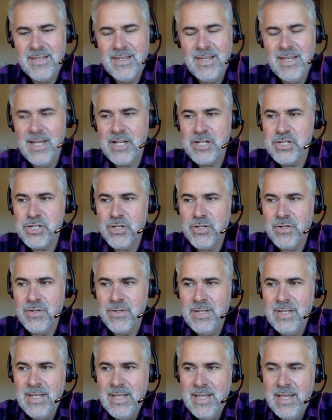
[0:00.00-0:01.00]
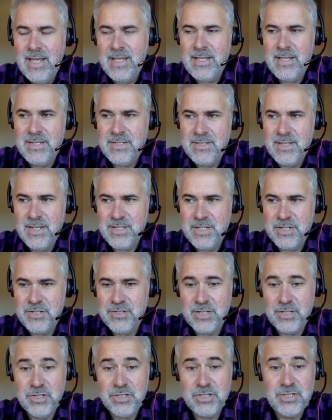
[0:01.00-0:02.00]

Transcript: Yeah, sure. It's interesting.